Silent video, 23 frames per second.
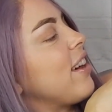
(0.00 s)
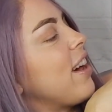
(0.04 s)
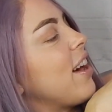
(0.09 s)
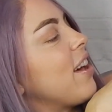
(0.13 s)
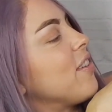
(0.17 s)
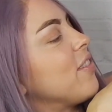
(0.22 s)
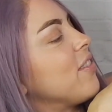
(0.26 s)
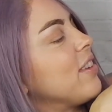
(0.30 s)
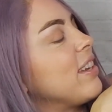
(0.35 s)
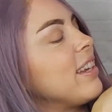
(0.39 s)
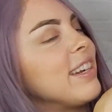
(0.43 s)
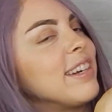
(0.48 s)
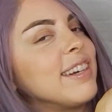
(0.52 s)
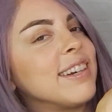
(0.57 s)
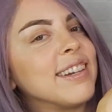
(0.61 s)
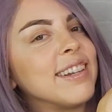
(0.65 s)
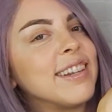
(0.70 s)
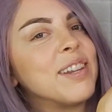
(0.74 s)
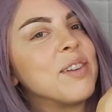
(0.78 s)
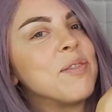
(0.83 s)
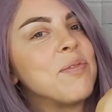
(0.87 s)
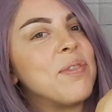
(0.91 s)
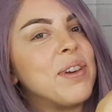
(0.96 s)
I
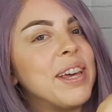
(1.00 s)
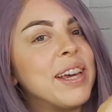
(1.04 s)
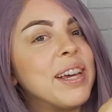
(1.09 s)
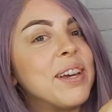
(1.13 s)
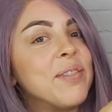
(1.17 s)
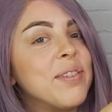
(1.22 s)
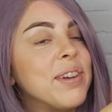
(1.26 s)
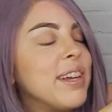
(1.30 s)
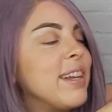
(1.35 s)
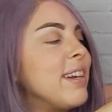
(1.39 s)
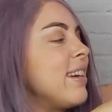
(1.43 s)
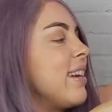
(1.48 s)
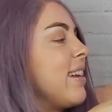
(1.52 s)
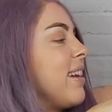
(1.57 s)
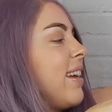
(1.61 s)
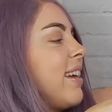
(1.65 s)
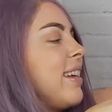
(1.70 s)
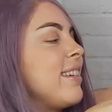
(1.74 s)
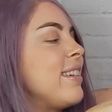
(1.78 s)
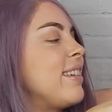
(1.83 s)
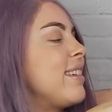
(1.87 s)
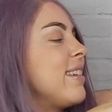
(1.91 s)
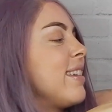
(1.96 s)
mean, the pigment,
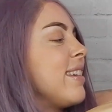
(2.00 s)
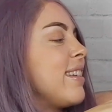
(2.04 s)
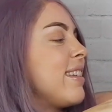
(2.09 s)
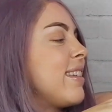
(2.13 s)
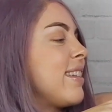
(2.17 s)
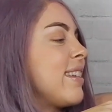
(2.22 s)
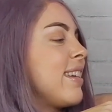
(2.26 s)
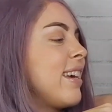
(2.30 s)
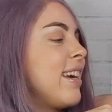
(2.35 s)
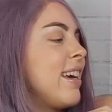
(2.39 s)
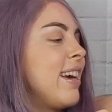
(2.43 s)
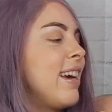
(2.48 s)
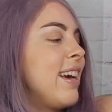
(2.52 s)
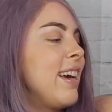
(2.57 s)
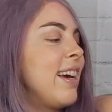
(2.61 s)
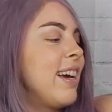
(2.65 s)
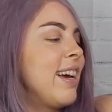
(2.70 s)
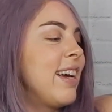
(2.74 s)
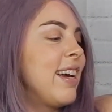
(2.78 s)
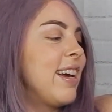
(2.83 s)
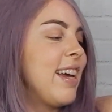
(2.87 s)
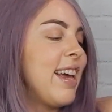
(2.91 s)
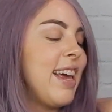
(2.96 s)
it just,
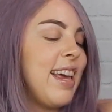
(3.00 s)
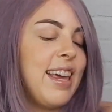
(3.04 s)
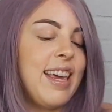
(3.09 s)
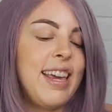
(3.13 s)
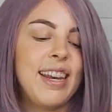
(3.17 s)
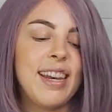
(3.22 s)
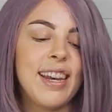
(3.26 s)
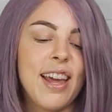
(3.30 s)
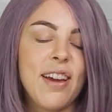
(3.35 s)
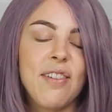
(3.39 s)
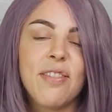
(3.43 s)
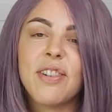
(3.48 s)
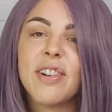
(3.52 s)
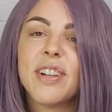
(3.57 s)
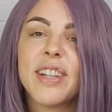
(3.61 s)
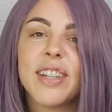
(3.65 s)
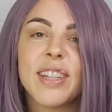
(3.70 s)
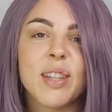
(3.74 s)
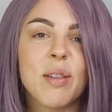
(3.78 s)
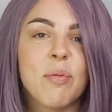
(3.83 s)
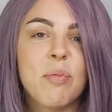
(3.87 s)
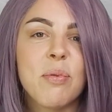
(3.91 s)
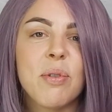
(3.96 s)
he never
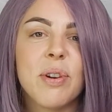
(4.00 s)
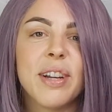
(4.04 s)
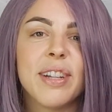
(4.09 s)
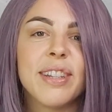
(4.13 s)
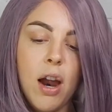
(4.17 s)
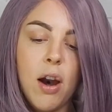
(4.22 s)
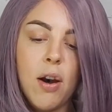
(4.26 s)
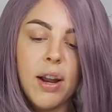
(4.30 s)
disappoints.